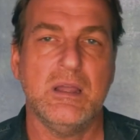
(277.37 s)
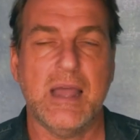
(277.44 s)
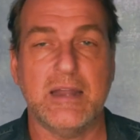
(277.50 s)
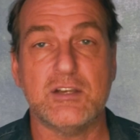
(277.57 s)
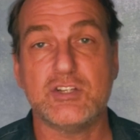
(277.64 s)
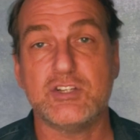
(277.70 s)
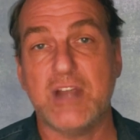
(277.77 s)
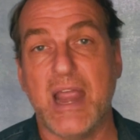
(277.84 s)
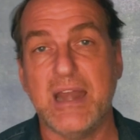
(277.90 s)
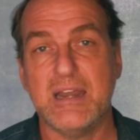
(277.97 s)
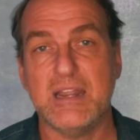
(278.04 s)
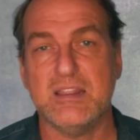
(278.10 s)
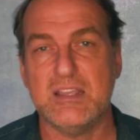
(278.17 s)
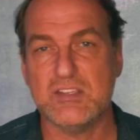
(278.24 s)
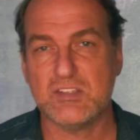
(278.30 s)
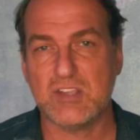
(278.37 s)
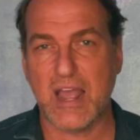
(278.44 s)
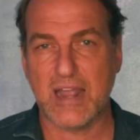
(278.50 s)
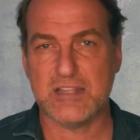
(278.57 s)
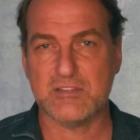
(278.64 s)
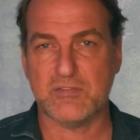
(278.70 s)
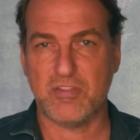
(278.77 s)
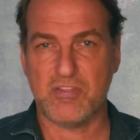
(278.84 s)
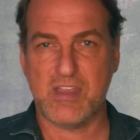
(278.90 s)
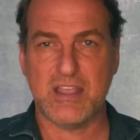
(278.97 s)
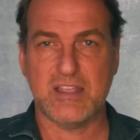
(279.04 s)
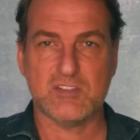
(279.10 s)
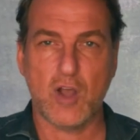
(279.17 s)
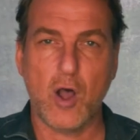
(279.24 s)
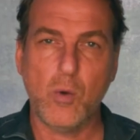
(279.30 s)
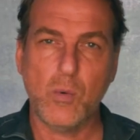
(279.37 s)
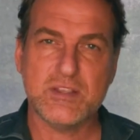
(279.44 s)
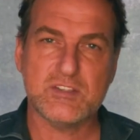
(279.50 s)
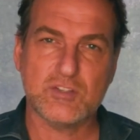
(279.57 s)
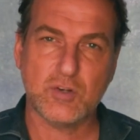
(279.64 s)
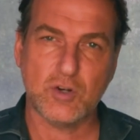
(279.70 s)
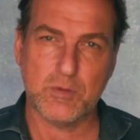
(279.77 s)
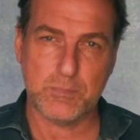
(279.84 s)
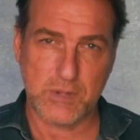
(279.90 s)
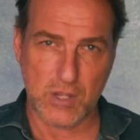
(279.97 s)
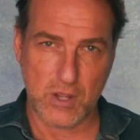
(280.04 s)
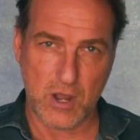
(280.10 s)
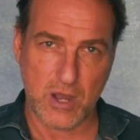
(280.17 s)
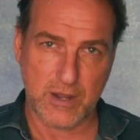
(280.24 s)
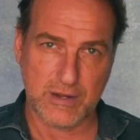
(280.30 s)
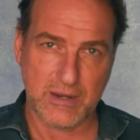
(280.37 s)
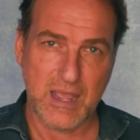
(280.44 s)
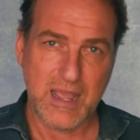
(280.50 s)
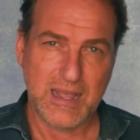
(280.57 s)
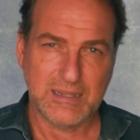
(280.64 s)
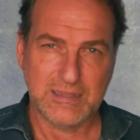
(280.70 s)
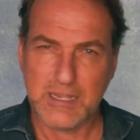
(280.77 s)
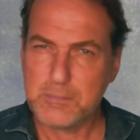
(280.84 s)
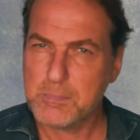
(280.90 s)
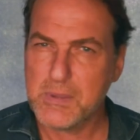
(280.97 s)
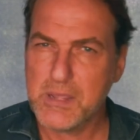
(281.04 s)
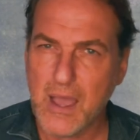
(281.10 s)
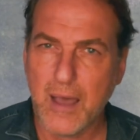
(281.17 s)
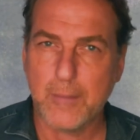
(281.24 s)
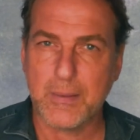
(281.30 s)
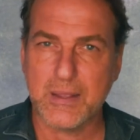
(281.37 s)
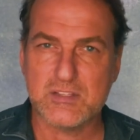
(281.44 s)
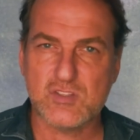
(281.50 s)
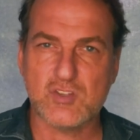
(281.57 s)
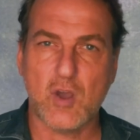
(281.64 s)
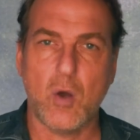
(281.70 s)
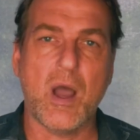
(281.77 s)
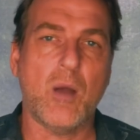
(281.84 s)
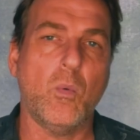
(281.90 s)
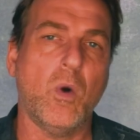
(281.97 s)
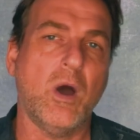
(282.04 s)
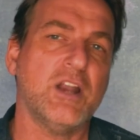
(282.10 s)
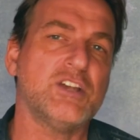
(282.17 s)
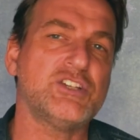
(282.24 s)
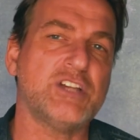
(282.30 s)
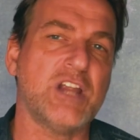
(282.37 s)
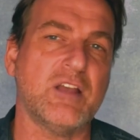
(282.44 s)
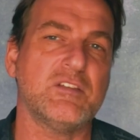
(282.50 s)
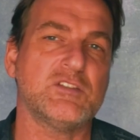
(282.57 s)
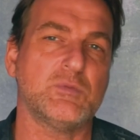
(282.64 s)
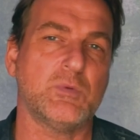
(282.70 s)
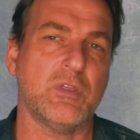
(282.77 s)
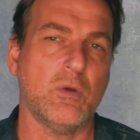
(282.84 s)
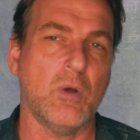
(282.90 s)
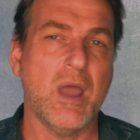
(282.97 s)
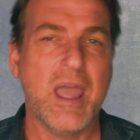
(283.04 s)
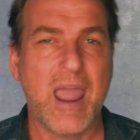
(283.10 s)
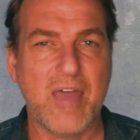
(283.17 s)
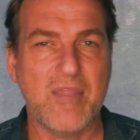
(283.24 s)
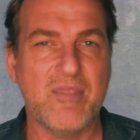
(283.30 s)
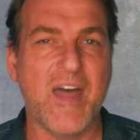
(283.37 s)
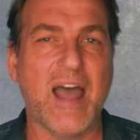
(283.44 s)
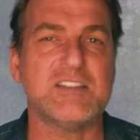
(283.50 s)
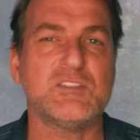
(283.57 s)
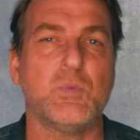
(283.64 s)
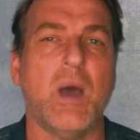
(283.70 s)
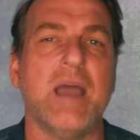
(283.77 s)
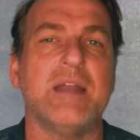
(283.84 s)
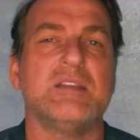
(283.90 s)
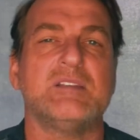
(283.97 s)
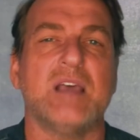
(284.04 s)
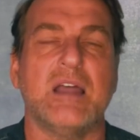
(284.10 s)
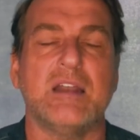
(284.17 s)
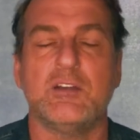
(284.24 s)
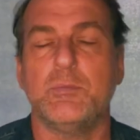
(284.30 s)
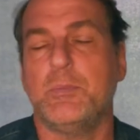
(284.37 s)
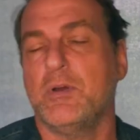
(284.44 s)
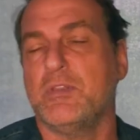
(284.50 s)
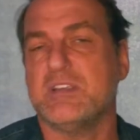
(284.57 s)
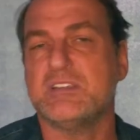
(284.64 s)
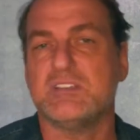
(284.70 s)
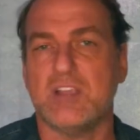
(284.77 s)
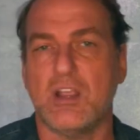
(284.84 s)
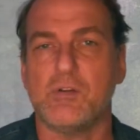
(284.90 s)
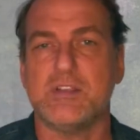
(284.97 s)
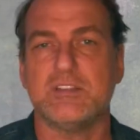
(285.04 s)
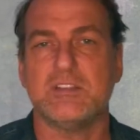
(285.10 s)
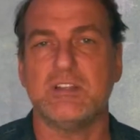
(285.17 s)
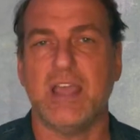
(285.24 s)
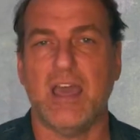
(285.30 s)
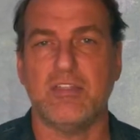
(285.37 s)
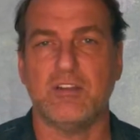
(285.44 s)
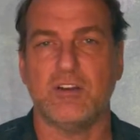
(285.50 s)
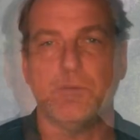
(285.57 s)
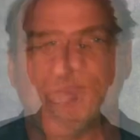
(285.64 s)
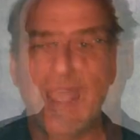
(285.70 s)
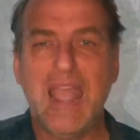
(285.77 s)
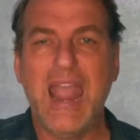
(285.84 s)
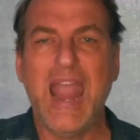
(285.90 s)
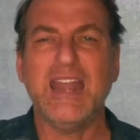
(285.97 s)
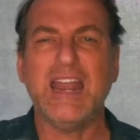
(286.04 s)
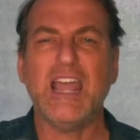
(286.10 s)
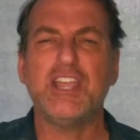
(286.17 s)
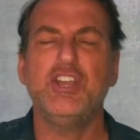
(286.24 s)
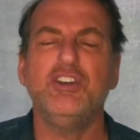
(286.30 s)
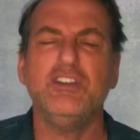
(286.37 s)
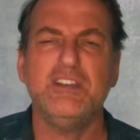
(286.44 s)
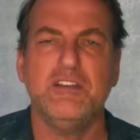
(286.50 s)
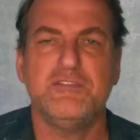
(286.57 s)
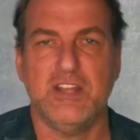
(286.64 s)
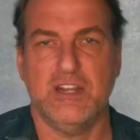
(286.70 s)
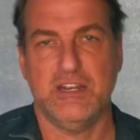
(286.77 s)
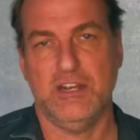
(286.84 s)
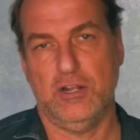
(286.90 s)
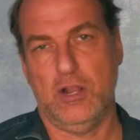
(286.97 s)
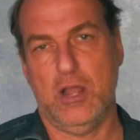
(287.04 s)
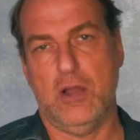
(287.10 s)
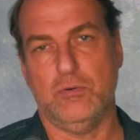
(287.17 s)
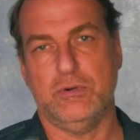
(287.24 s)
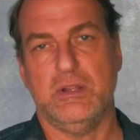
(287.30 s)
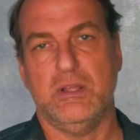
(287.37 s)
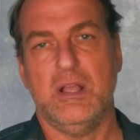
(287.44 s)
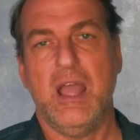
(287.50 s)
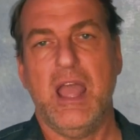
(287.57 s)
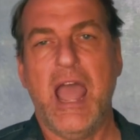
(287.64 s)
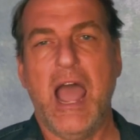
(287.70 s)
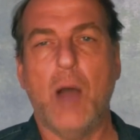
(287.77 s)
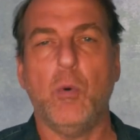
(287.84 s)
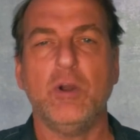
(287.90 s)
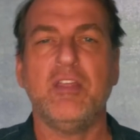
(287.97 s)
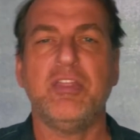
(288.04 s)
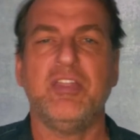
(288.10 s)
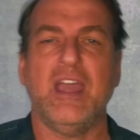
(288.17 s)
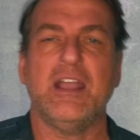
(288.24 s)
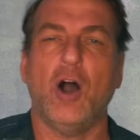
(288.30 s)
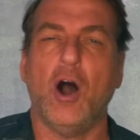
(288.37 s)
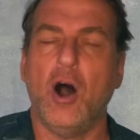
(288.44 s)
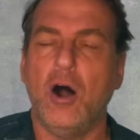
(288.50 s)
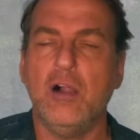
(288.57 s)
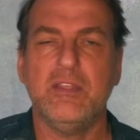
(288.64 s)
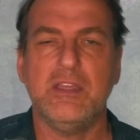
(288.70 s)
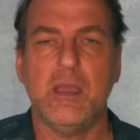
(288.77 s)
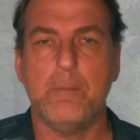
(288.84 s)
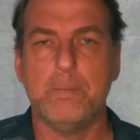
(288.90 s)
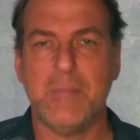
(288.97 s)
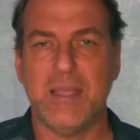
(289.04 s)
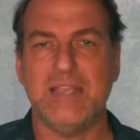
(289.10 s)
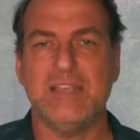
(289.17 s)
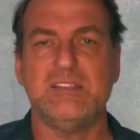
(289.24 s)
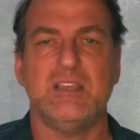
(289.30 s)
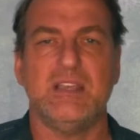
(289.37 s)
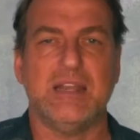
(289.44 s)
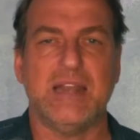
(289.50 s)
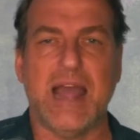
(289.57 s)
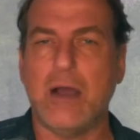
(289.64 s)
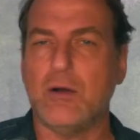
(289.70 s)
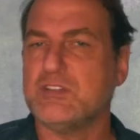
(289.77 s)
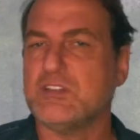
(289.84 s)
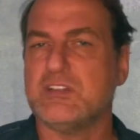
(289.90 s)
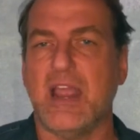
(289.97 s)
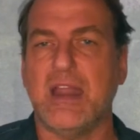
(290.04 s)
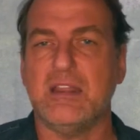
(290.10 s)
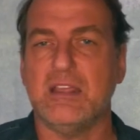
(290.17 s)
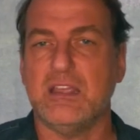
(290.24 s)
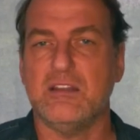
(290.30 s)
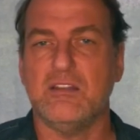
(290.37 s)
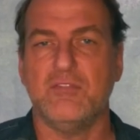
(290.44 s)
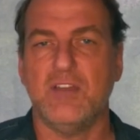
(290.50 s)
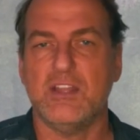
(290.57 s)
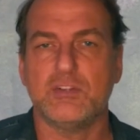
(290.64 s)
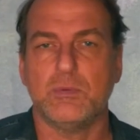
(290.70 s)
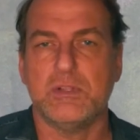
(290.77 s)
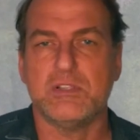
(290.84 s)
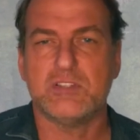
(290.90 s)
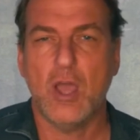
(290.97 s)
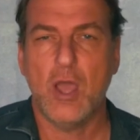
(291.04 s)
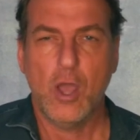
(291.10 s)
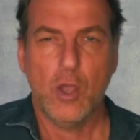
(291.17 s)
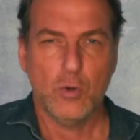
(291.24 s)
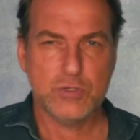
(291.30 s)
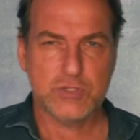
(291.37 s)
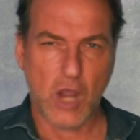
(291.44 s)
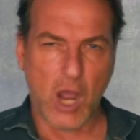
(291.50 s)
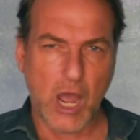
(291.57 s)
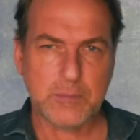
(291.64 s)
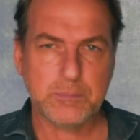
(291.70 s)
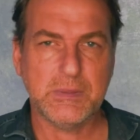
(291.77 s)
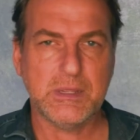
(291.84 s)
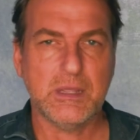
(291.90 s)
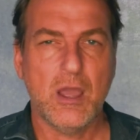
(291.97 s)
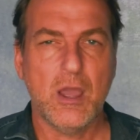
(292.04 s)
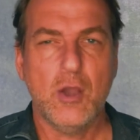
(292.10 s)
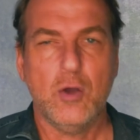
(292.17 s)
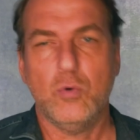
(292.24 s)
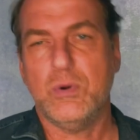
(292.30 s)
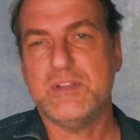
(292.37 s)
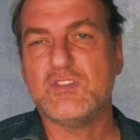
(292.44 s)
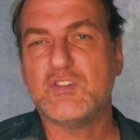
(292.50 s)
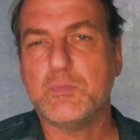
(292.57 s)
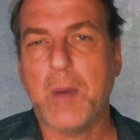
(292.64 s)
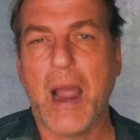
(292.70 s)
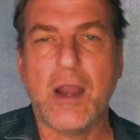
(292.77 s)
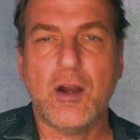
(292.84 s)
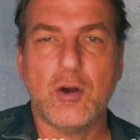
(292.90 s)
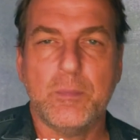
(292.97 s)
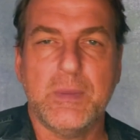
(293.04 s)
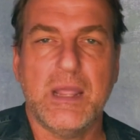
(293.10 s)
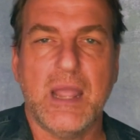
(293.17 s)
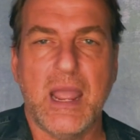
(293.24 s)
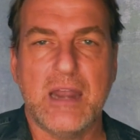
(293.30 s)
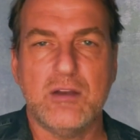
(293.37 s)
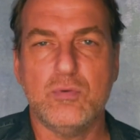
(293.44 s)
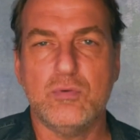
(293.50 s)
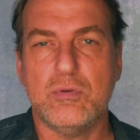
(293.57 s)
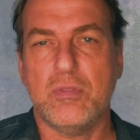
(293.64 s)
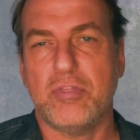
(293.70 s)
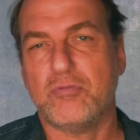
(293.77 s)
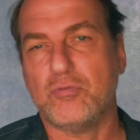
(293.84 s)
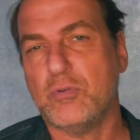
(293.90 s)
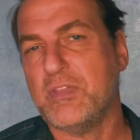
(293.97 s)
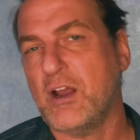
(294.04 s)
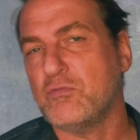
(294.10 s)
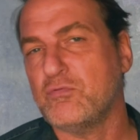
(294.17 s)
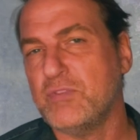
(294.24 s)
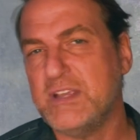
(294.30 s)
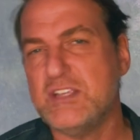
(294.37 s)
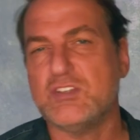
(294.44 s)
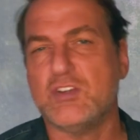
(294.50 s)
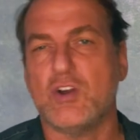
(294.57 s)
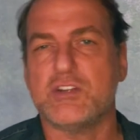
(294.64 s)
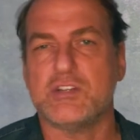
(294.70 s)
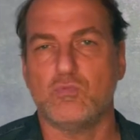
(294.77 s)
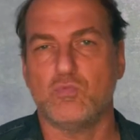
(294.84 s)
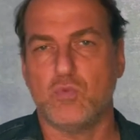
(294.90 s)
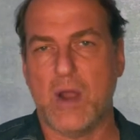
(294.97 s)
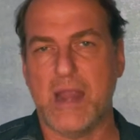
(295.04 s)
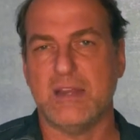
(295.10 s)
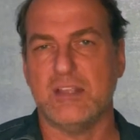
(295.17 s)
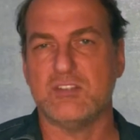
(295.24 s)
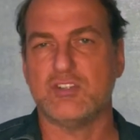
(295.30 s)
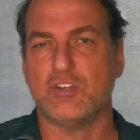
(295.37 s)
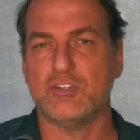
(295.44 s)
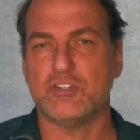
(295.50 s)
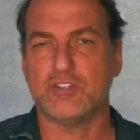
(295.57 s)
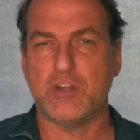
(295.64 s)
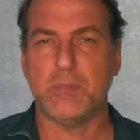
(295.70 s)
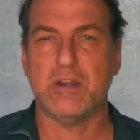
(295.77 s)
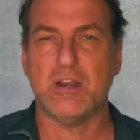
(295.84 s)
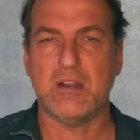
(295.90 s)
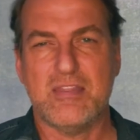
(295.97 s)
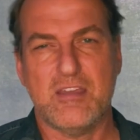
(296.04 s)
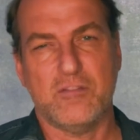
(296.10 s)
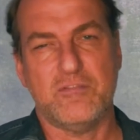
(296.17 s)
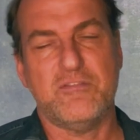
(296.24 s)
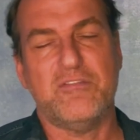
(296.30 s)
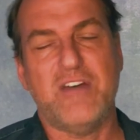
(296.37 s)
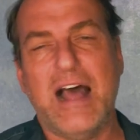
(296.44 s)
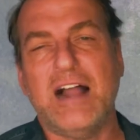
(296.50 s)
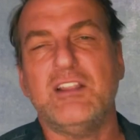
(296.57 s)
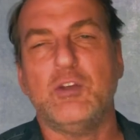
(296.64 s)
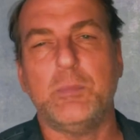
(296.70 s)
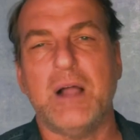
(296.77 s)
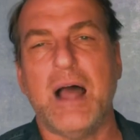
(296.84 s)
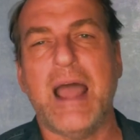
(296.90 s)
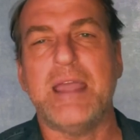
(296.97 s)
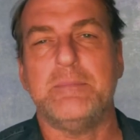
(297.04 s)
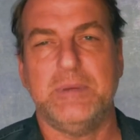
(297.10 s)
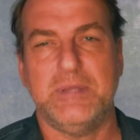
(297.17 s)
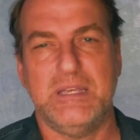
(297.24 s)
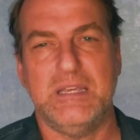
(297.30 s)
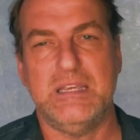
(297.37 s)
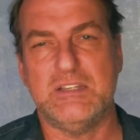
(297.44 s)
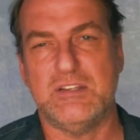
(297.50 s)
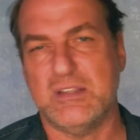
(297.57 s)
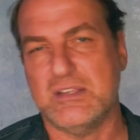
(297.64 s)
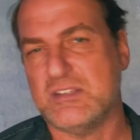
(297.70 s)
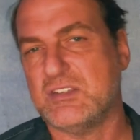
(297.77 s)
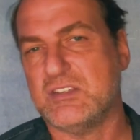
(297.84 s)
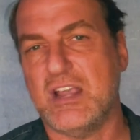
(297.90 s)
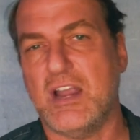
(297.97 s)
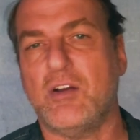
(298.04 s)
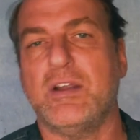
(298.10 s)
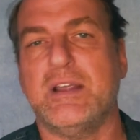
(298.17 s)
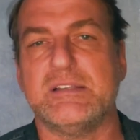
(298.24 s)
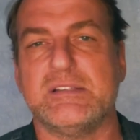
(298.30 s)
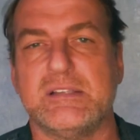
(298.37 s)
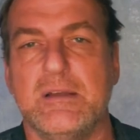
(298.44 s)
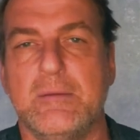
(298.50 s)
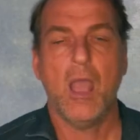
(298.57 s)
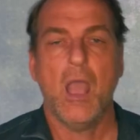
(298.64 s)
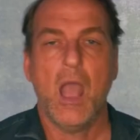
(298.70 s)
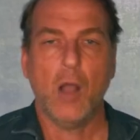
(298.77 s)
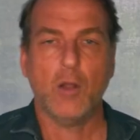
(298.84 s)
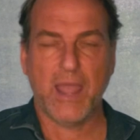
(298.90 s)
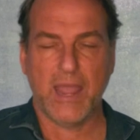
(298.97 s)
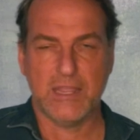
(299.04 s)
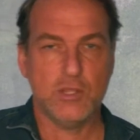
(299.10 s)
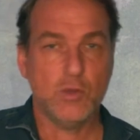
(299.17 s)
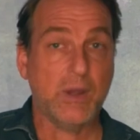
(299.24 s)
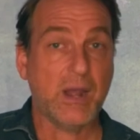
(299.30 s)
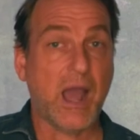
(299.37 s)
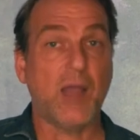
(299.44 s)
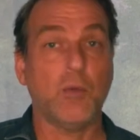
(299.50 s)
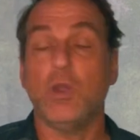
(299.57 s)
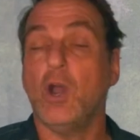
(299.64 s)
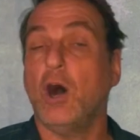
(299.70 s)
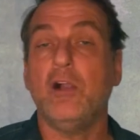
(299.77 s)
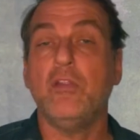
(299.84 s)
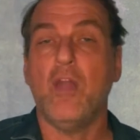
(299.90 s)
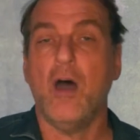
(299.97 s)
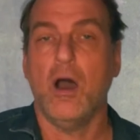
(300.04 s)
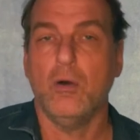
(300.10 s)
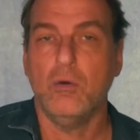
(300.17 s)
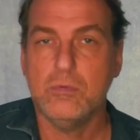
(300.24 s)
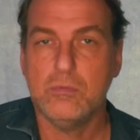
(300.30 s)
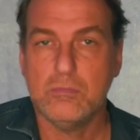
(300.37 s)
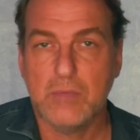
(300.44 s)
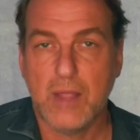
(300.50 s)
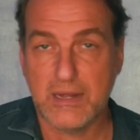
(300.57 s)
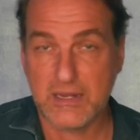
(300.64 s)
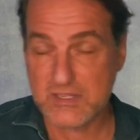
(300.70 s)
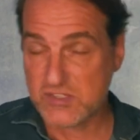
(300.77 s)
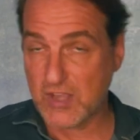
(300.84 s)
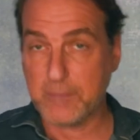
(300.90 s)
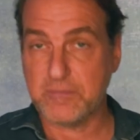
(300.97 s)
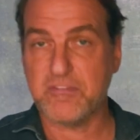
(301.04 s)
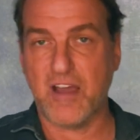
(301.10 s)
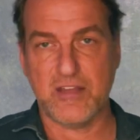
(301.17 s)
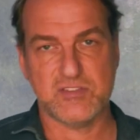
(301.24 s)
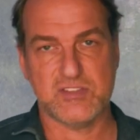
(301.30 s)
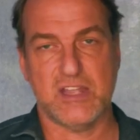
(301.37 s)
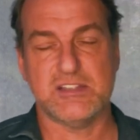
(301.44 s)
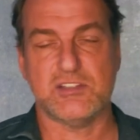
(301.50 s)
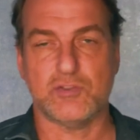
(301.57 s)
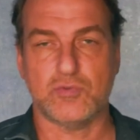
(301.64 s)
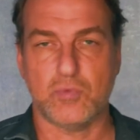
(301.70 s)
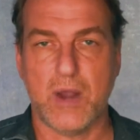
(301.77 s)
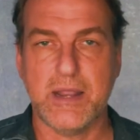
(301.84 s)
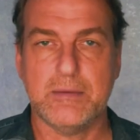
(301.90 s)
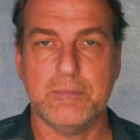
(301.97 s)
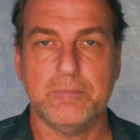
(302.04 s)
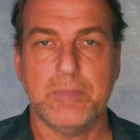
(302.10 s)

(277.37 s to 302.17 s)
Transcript: Understanding these kinds of things always turned me on, lit me up, and so I want to share this with you, and that's why I decided to put this series together. And I couldn't have done it alone. I want to thank all the amazing and outstanding individuals who taught me, who inspired me, and who, through their research and writings, contributed their valuable IP to this series. Okay, you and I, we all know and except five senses, right?